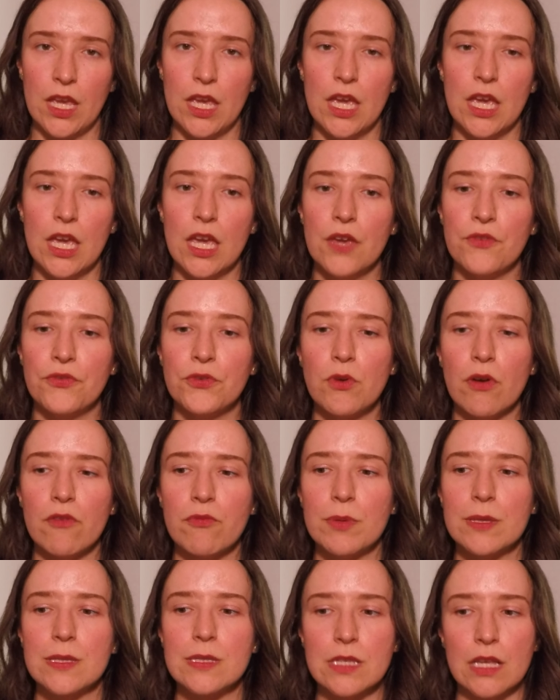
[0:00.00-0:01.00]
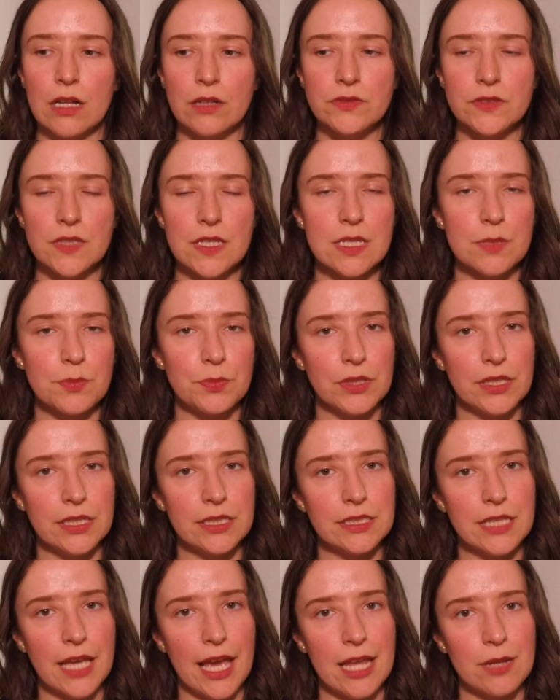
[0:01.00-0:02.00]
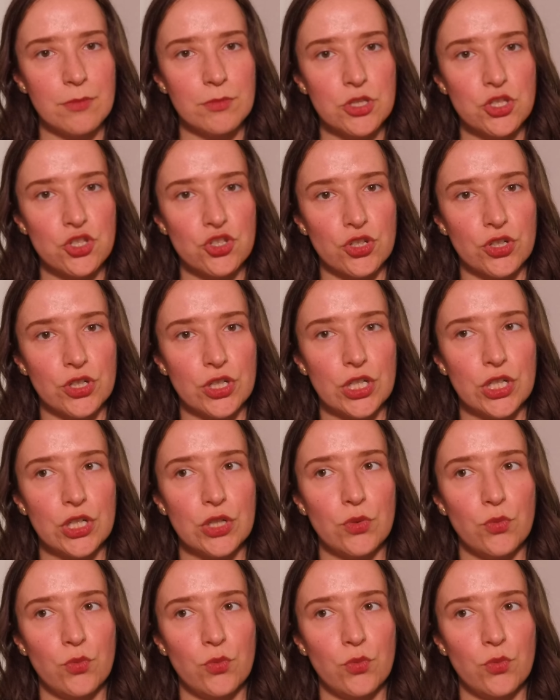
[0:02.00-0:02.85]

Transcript: If you have been self-disciplined and mature